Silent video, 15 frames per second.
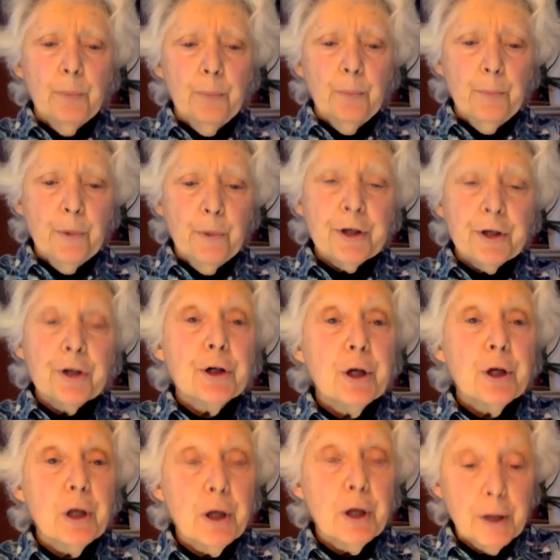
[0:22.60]
British
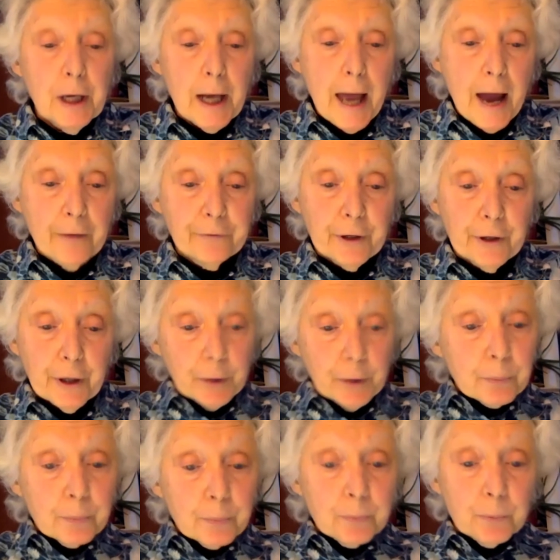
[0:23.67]
Colonial Africa
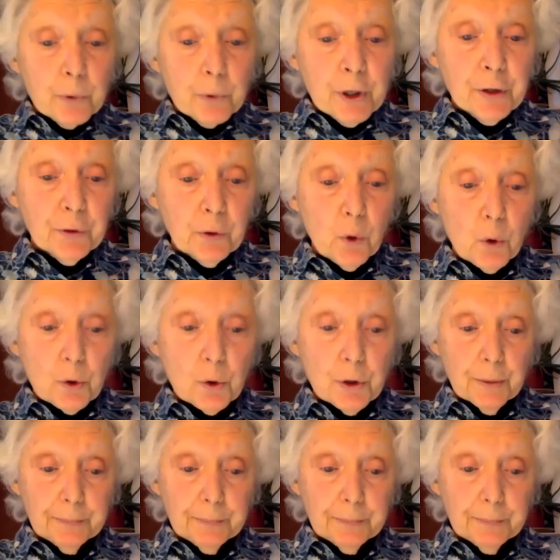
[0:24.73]
Rethought.